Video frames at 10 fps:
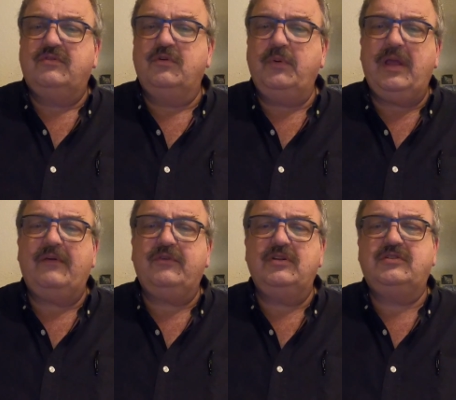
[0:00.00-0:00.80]
Do we
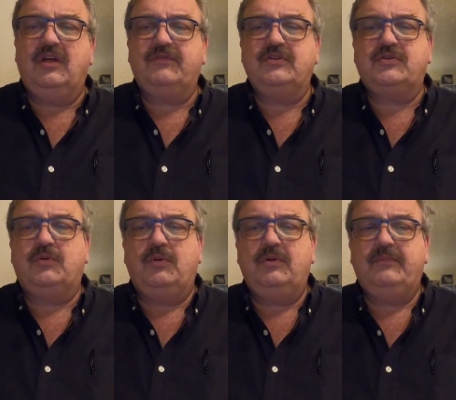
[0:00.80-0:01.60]
have good self
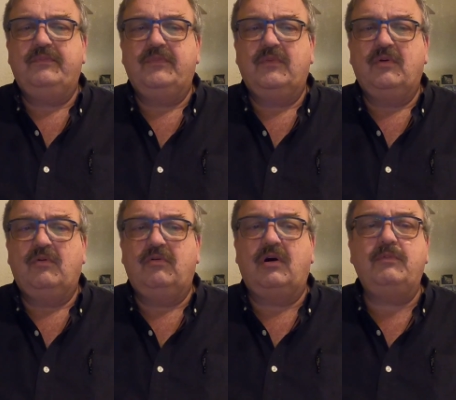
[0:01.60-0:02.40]
control, or